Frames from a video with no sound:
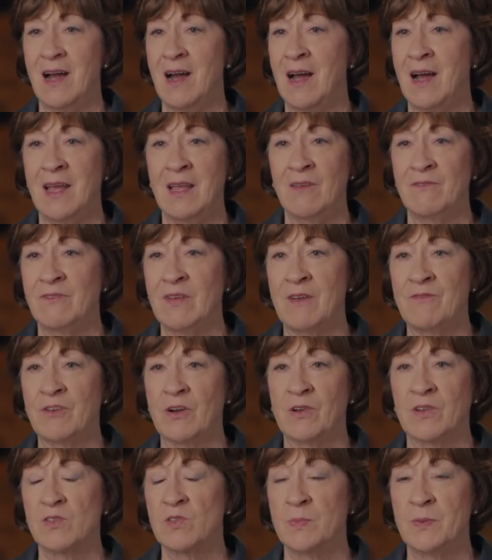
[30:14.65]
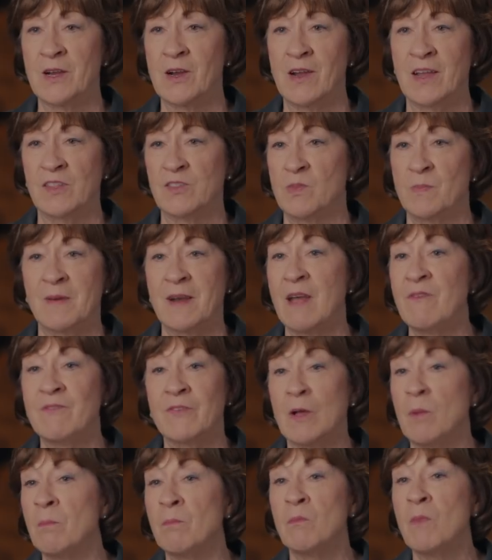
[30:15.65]
I have ever experienced, but I
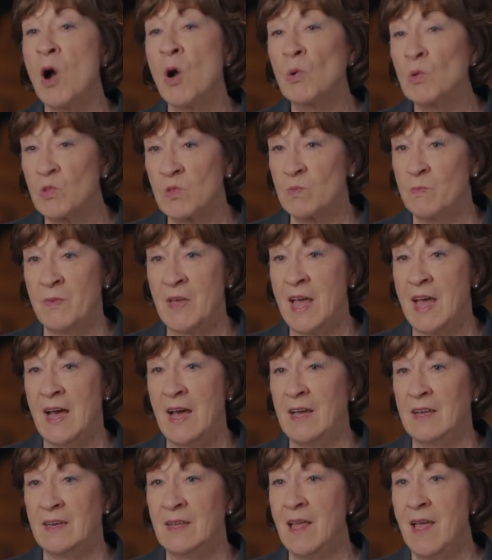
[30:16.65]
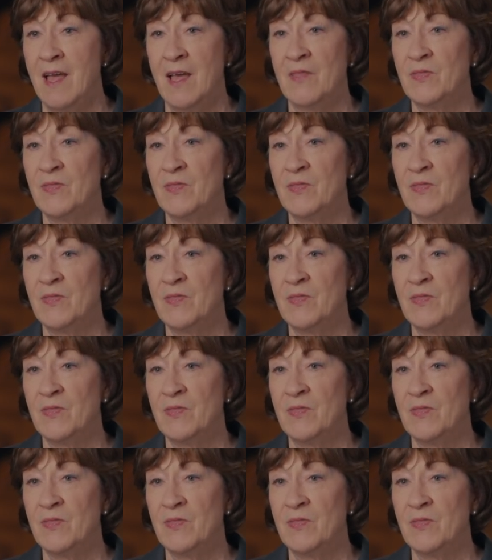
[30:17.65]
feel most bad